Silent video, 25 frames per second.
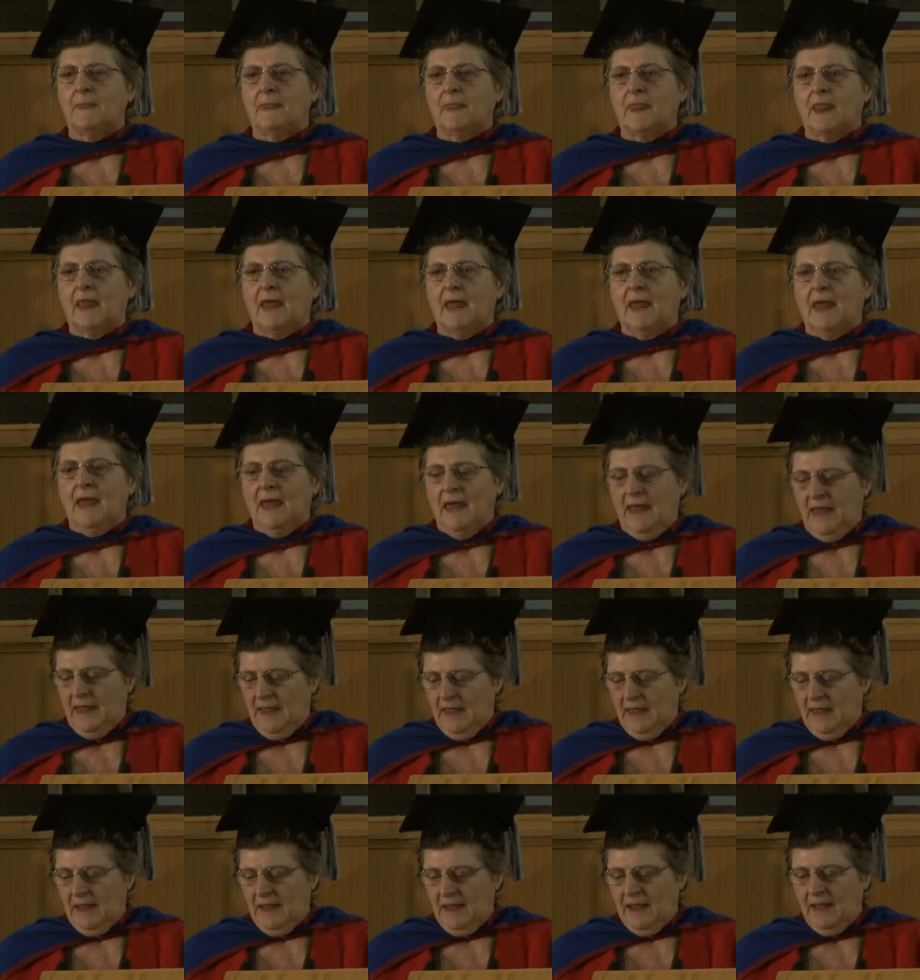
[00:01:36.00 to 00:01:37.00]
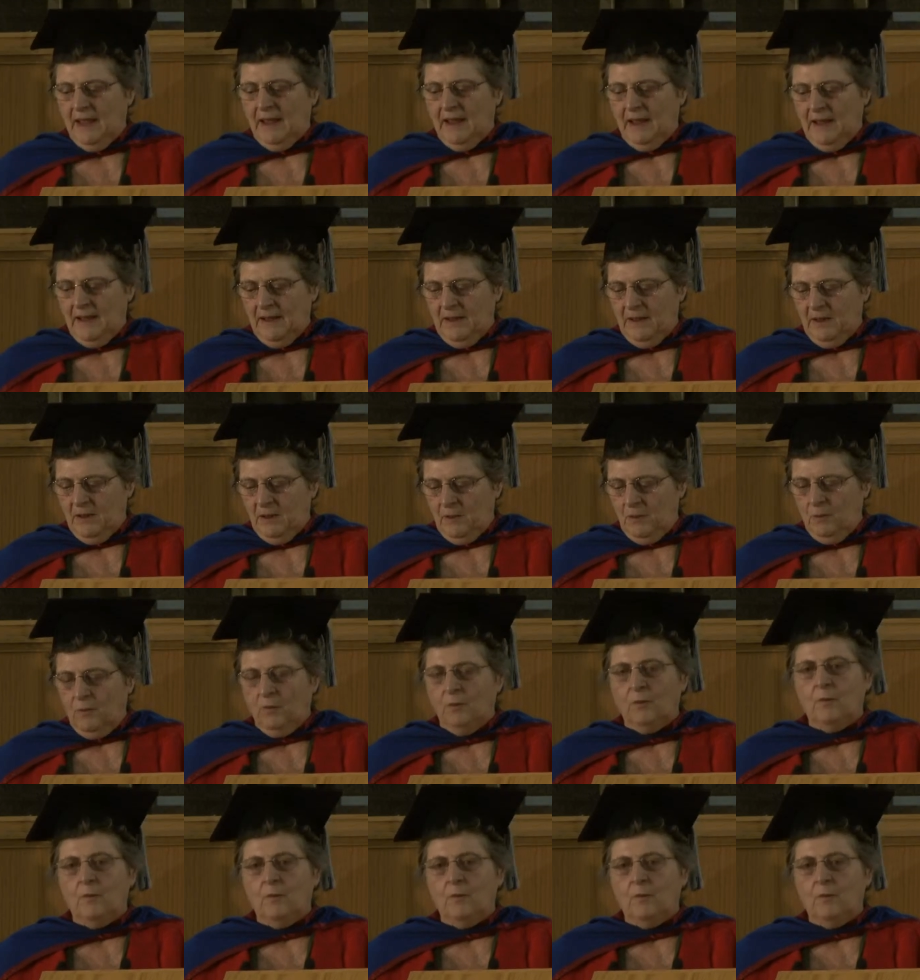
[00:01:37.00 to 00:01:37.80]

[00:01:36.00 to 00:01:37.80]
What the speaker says: Nobody speaks.